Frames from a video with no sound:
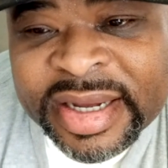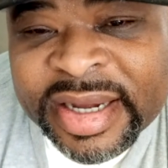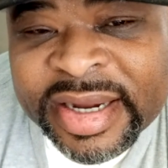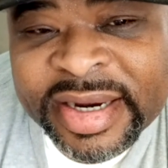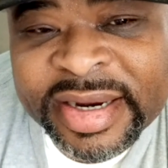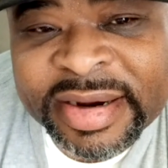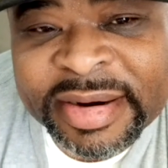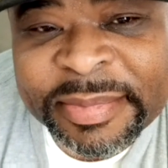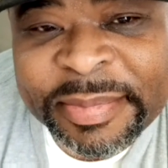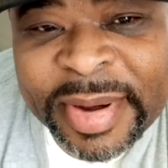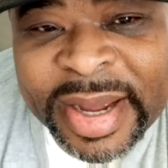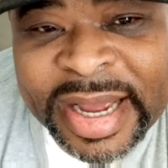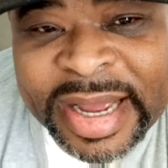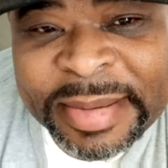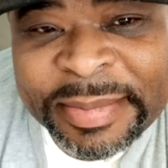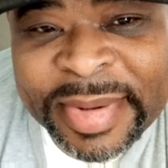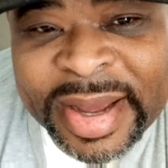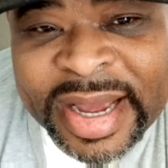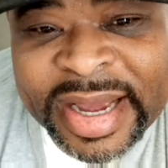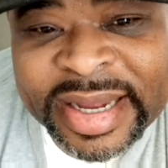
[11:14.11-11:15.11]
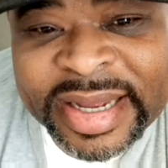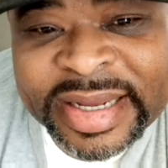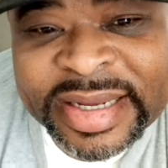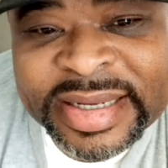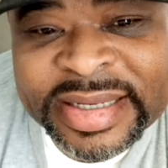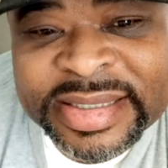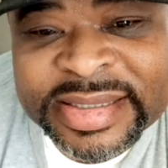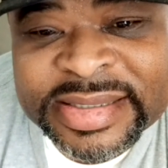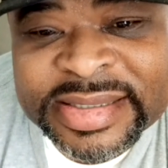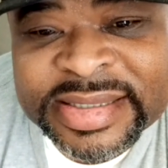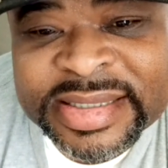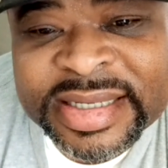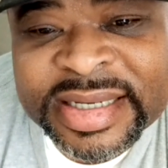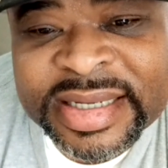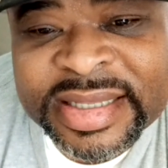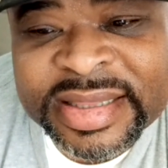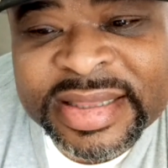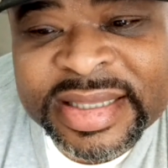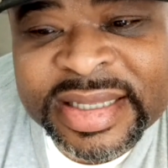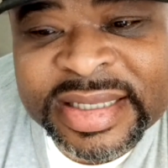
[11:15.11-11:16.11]
and your payback is
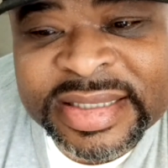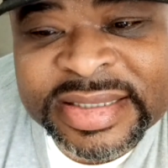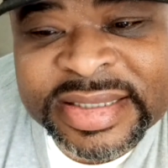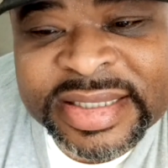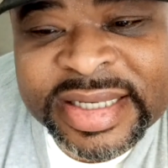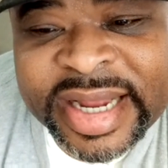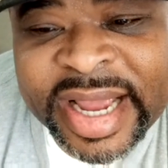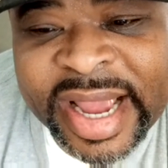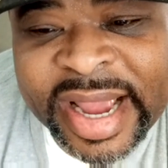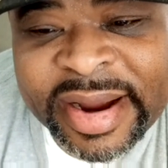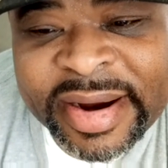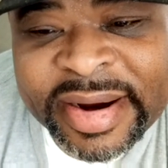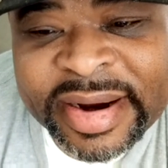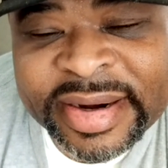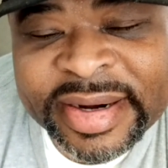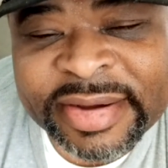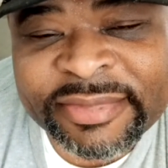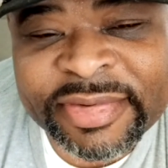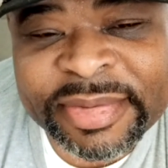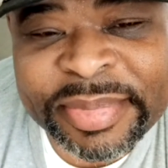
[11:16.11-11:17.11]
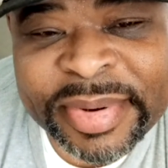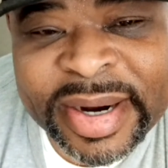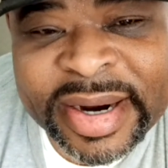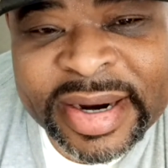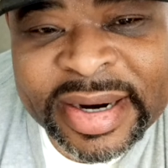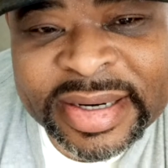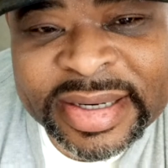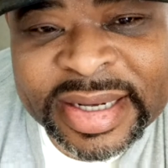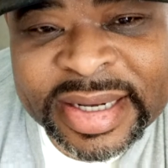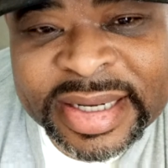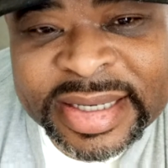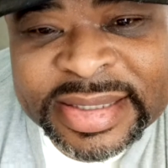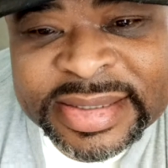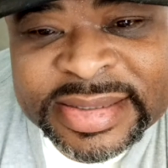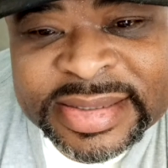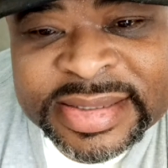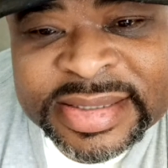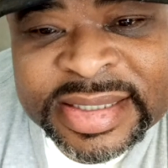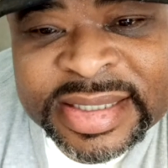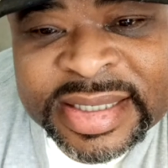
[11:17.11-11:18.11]
the carrot of a
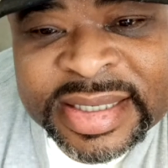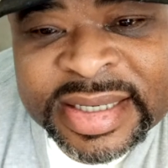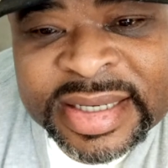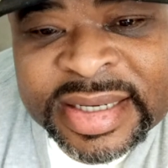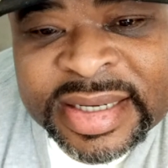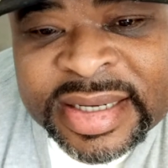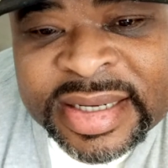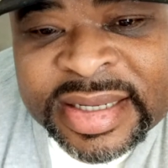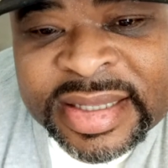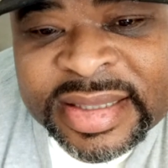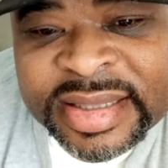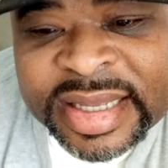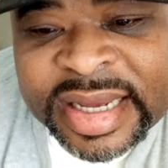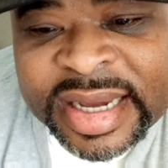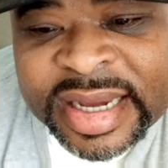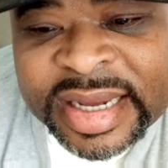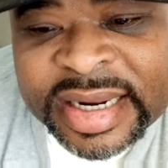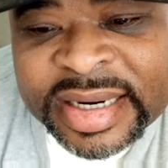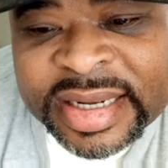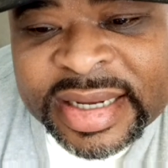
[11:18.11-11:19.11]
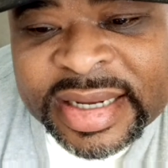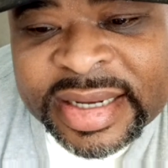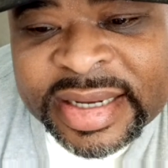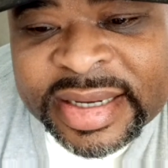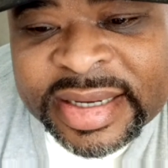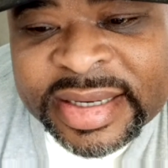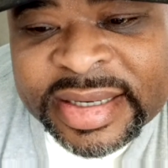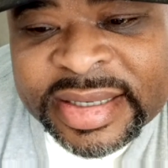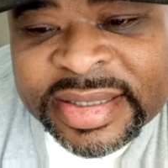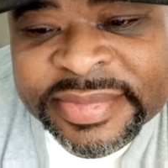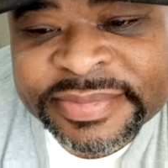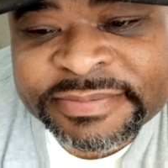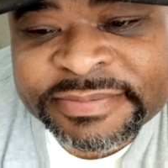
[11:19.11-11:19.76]
paradise that